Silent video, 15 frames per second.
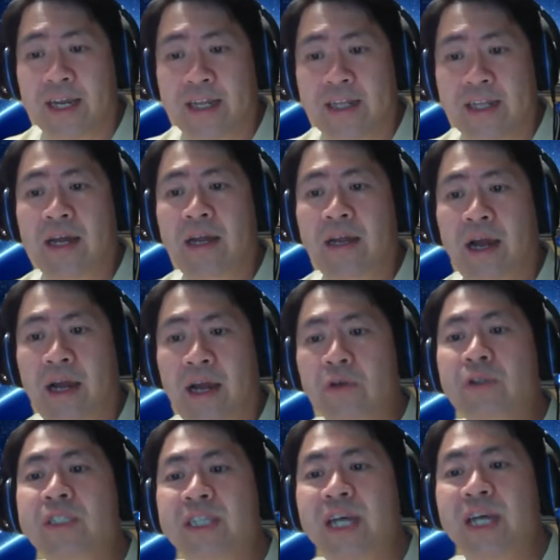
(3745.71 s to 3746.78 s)
And I
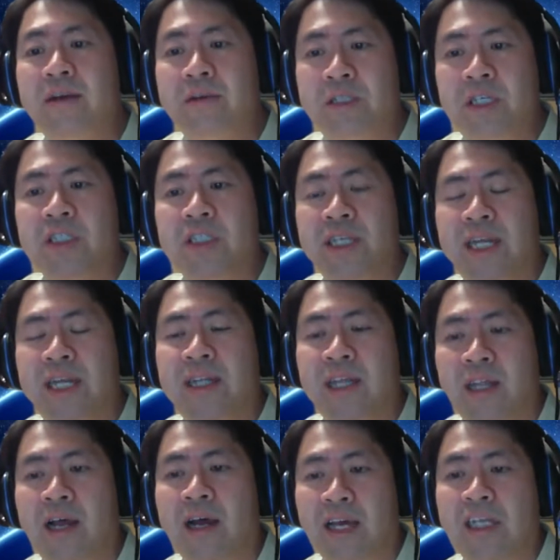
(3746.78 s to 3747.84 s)
use that just to get the
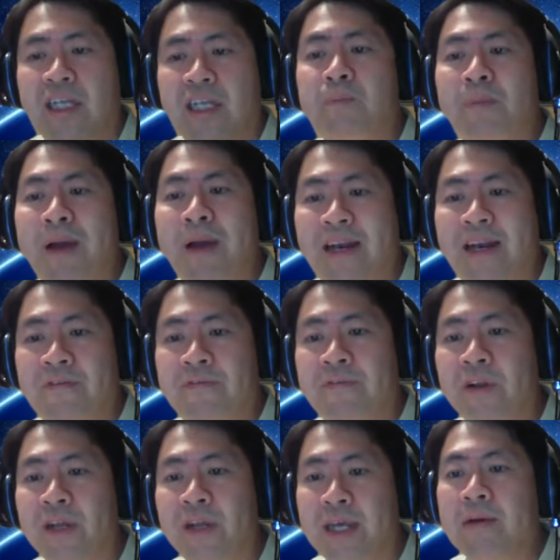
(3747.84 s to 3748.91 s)
lung expanded
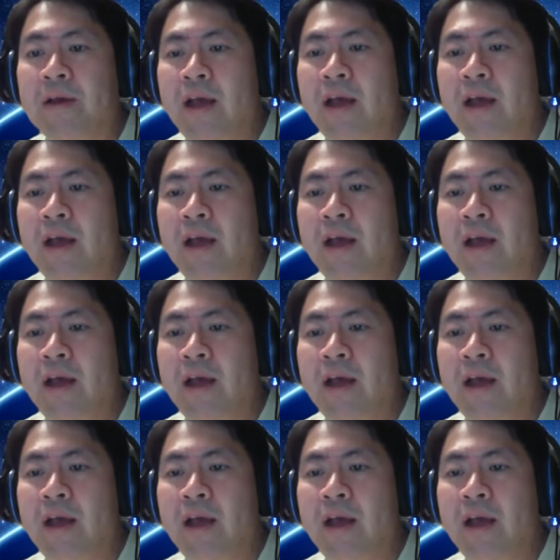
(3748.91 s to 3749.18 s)
fully.